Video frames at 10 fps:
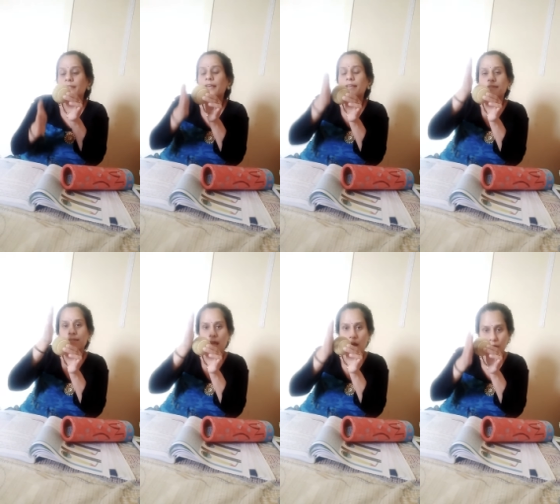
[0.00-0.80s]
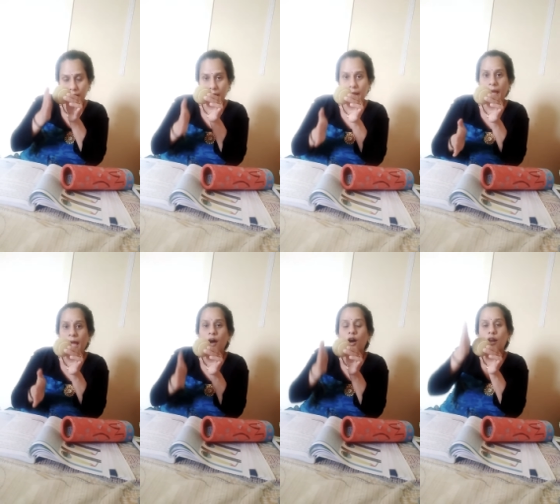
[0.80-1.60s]
this or
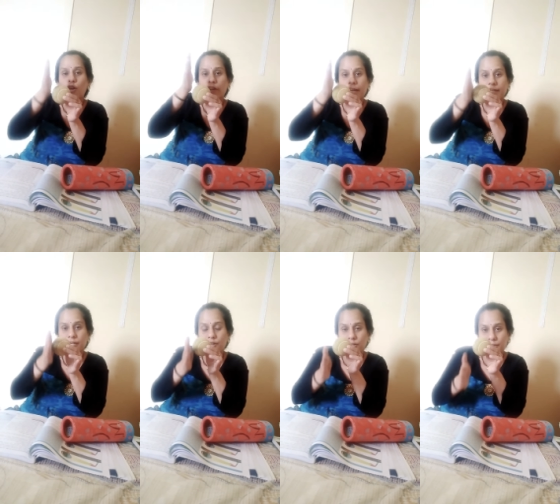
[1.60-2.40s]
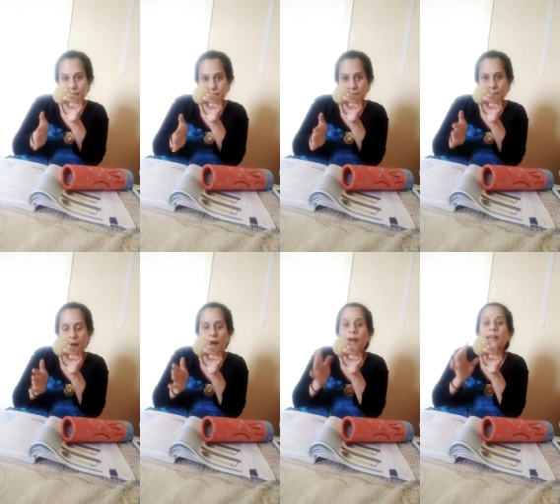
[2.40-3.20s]
are located on this
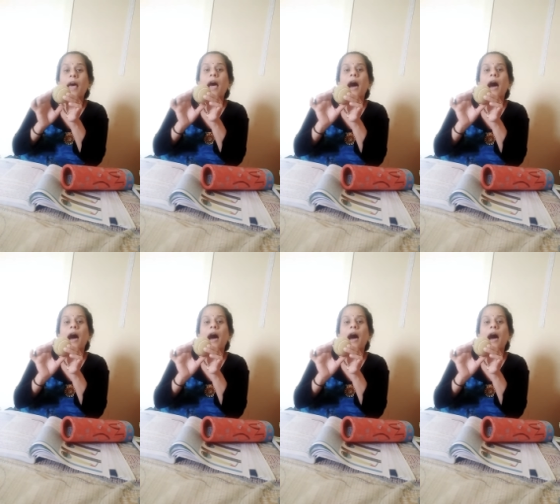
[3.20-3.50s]
part